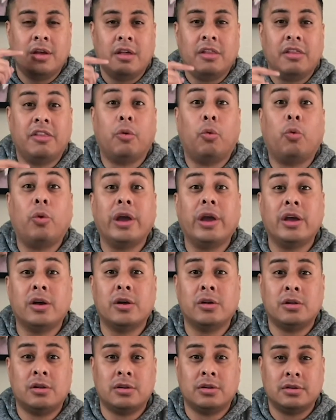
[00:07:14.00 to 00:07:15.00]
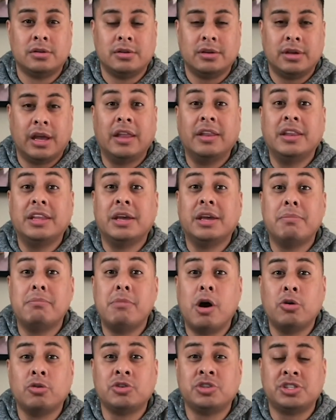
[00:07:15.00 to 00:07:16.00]
the will, and the
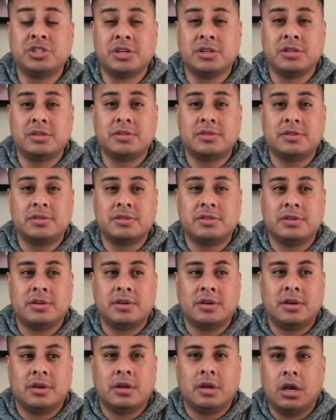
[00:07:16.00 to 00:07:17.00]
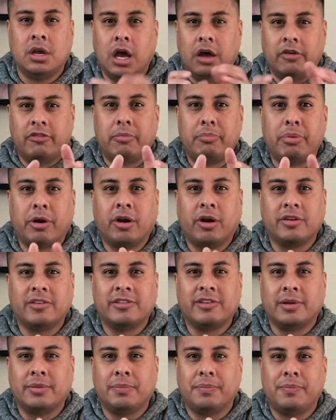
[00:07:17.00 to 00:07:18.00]
emotions of a
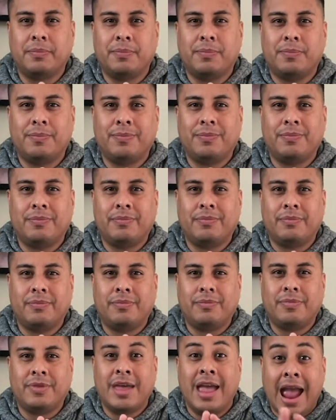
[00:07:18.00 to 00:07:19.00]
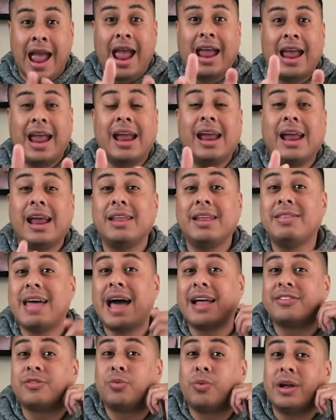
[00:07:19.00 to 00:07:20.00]
person. And
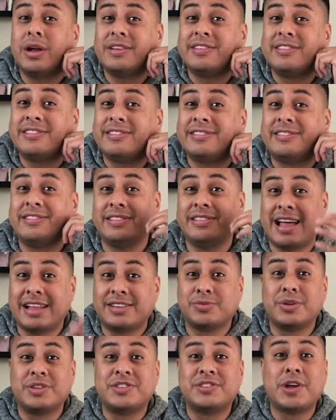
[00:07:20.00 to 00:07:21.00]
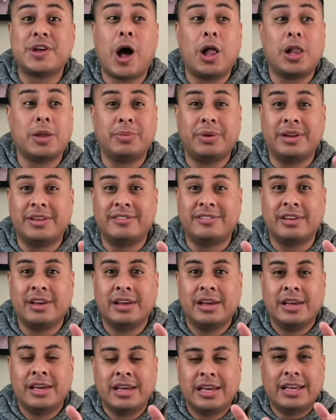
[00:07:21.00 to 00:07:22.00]
that's what Solomon
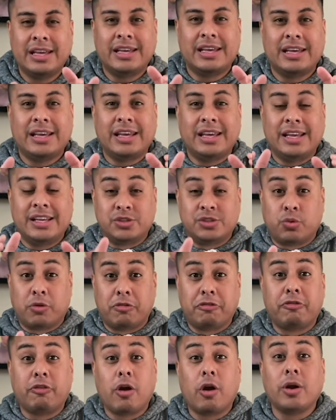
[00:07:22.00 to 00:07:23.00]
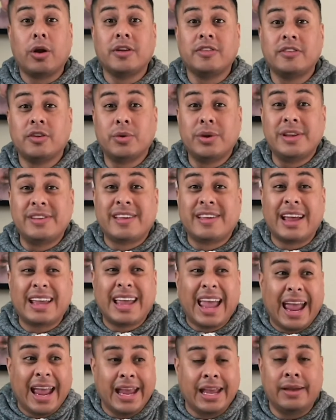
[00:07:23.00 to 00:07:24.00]
is referring to. He's like,
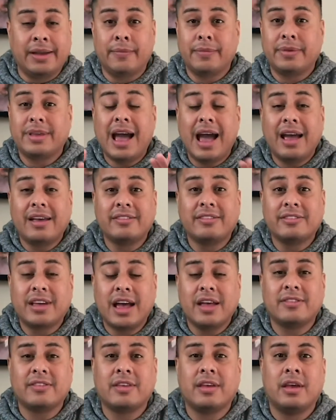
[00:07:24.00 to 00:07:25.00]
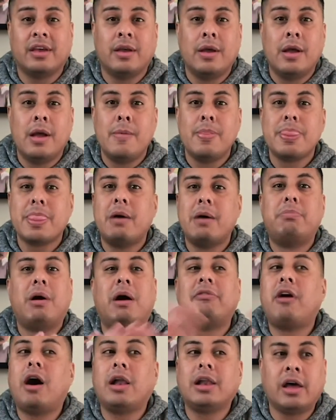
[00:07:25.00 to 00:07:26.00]
hey, guys,
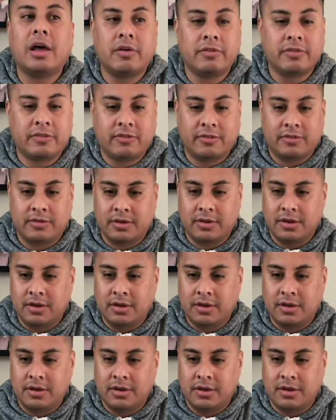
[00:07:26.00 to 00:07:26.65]
above all else,